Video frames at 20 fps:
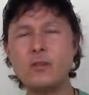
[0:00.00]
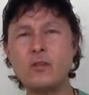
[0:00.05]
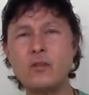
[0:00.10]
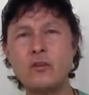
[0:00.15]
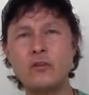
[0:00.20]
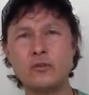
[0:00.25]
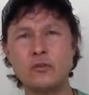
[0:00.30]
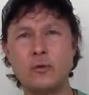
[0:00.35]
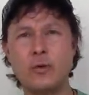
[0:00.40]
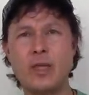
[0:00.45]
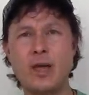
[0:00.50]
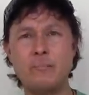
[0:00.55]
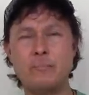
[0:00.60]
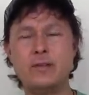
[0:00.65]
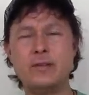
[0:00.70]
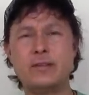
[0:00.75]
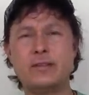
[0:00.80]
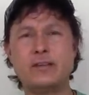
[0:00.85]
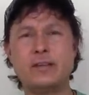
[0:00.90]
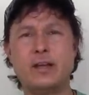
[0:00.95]
So with that
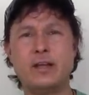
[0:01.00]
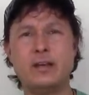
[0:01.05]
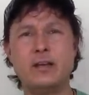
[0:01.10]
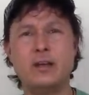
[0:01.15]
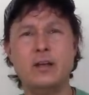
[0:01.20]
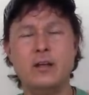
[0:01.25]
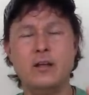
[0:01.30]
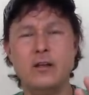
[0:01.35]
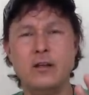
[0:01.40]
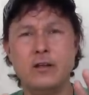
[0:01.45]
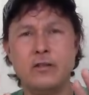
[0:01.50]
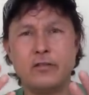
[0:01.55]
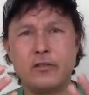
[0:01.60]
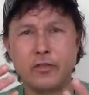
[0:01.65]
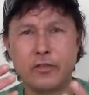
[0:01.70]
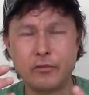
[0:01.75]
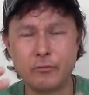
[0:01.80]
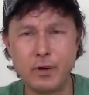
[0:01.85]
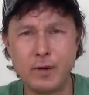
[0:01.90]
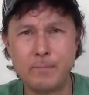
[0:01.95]
being said,
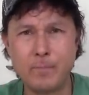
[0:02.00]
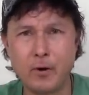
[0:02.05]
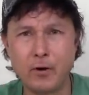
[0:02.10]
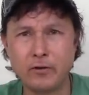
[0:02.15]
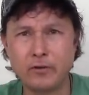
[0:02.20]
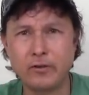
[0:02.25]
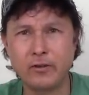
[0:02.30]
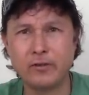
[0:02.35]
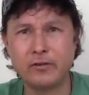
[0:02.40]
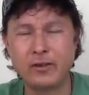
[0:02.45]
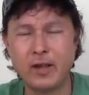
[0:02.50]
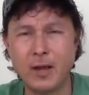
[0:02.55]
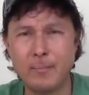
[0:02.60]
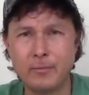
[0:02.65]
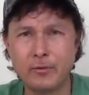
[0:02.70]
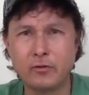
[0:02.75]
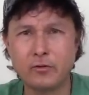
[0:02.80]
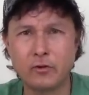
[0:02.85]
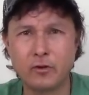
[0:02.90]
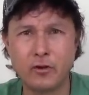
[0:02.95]
the three parts of this
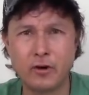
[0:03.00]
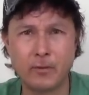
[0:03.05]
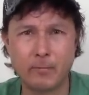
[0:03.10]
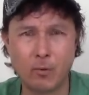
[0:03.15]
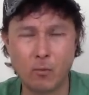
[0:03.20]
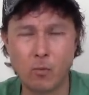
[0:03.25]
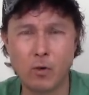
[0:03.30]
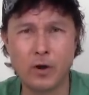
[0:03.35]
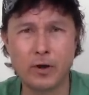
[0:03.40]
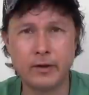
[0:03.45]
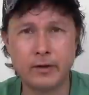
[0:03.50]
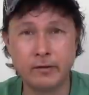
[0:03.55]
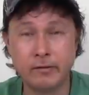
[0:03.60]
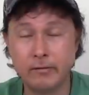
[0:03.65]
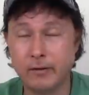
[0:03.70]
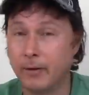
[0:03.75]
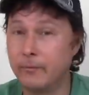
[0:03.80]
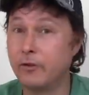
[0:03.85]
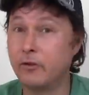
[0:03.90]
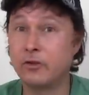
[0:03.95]
episode are number
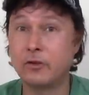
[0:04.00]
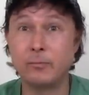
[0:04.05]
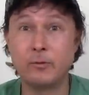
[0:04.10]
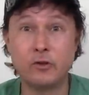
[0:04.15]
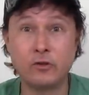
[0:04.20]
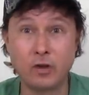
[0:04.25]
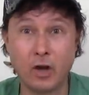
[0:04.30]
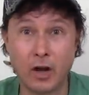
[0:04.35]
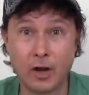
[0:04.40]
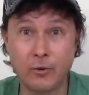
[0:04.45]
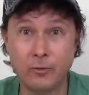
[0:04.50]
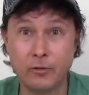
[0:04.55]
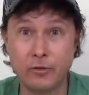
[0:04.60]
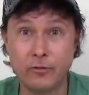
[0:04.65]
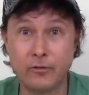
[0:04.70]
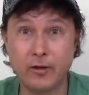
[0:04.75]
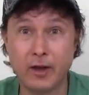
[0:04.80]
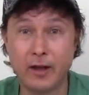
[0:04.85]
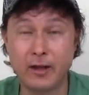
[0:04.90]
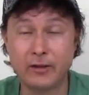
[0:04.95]
one, I'm just going to be talking with
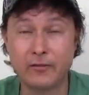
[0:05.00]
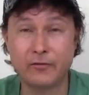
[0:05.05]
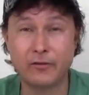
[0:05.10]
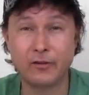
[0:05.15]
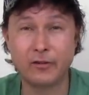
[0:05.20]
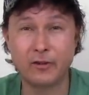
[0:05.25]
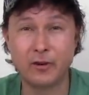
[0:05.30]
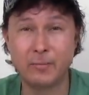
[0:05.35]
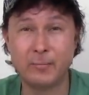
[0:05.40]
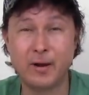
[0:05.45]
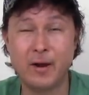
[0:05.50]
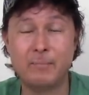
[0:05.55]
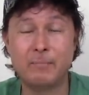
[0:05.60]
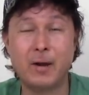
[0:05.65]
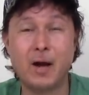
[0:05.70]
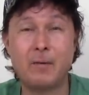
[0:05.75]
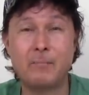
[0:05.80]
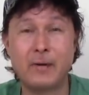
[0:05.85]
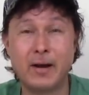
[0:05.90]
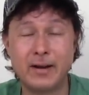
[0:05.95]
you guys for a little bit
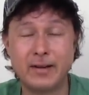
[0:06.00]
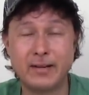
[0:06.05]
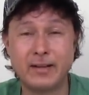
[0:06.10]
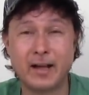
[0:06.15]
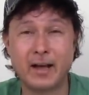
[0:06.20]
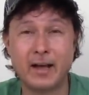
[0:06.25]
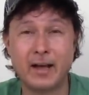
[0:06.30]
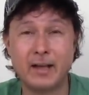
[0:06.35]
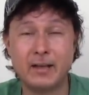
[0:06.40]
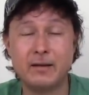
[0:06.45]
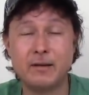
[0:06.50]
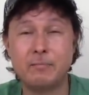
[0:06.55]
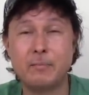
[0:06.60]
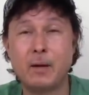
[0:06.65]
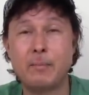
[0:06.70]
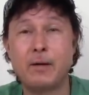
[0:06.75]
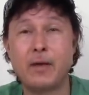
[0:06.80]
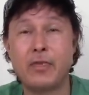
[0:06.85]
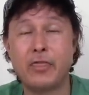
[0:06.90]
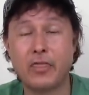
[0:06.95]
about my diet,
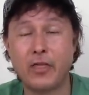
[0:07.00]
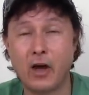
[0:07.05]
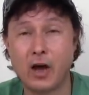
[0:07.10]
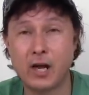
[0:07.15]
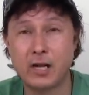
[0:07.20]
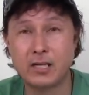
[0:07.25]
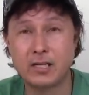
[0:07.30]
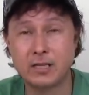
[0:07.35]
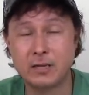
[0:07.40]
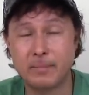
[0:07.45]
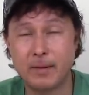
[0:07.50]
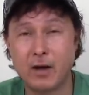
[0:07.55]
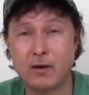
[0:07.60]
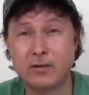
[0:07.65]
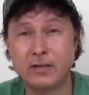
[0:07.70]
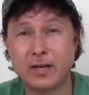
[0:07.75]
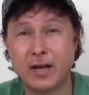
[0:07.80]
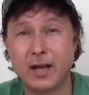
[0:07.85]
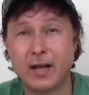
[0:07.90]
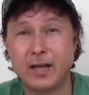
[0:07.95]
about my thoughts
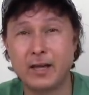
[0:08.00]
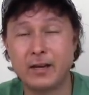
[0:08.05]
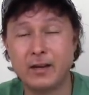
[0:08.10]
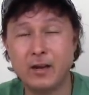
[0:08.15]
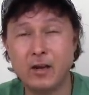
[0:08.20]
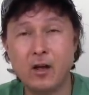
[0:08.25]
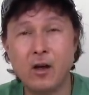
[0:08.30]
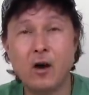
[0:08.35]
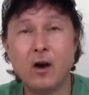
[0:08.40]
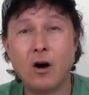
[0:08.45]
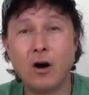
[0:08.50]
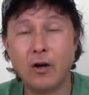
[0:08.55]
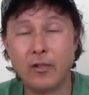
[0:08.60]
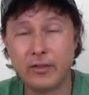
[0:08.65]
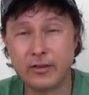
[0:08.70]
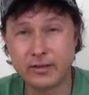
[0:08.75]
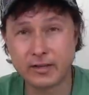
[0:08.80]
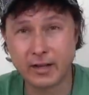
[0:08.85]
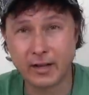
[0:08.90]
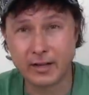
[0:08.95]
about diet, all
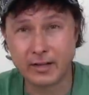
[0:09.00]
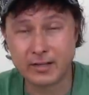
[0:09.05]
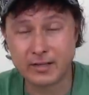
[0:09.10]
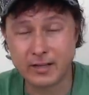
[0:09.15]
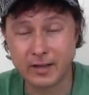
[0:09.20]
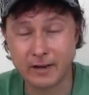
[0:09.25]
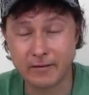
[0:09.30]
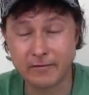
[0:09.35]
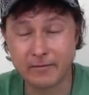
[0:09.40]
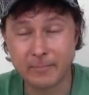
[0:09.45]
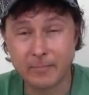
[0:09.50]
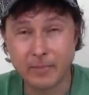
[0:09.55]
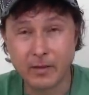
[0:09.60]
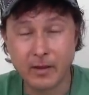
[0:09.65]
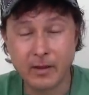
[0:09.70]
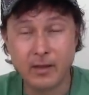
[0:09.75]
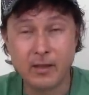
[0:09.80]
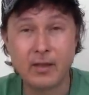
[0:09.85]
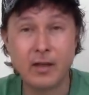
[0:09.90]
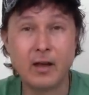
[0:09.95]
this kind of stuff.
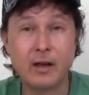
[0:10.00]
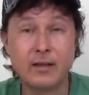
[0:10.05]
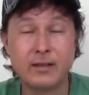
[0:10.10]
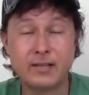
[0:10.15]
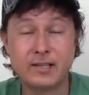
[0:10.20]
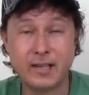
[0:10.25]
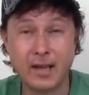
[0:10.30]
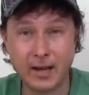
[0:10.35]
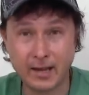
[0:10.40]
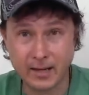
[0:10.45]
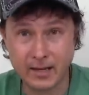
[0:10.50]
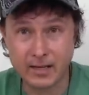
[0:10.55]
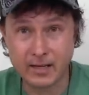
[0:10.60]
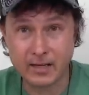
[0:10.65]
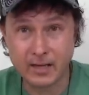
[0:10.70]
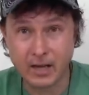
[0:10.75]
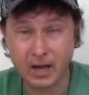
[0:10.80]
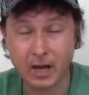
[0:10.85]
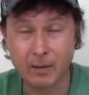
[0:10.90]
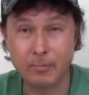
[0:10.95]
Uh,
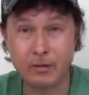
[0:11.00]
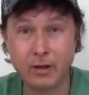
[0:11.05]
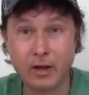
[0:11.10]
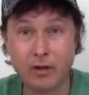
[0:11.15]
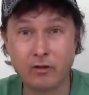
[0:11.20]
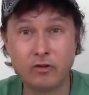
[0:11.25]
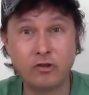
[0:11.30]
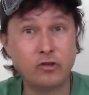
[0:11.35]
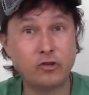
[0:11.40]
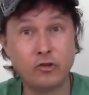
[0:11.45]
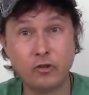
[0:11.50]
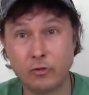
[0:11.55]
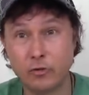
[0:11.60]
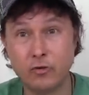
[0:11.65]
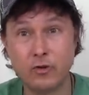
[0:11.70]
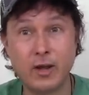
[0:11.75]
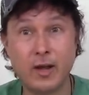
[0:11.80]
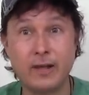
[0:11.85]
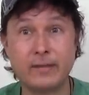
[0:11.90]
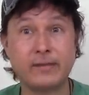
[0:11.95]
second, I'll be actually showing
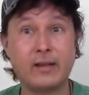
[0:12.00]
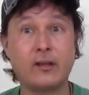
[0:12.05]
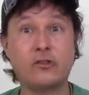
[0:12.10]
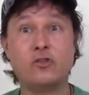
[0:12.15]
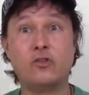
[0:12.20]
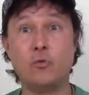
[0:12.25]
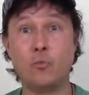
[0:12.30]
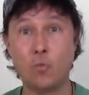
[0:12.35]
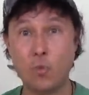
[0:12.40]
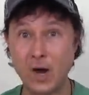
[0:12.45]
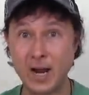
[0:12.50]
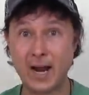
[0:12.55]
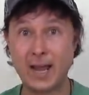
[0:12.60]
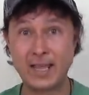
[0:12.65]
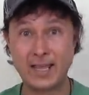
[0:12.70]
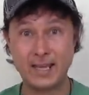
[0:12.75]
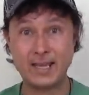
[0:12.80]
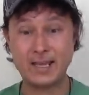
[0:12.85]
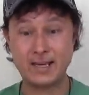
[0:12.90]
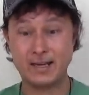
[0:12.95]
you guys actually what I
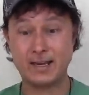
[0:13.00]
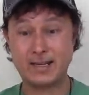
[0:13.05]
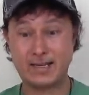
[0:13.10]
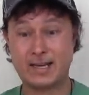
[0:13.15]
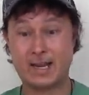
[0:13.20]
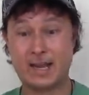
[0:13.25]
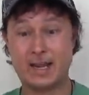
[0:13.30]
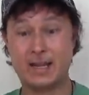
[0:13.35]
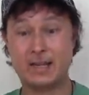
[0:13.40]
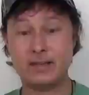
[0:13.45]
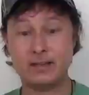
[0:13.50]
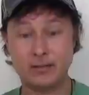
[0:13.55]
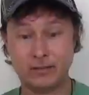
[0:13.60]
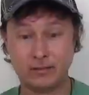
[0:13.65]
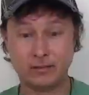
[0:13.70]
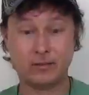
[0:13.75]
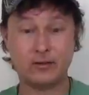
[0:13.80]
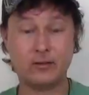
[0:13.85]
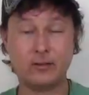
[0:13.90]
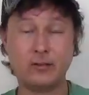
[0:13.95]
eat in a day,
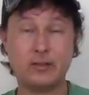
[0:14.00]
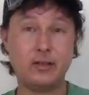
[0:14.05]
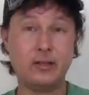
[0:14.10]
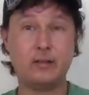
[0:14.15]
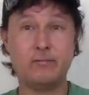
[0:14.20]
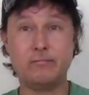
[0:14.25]
literally.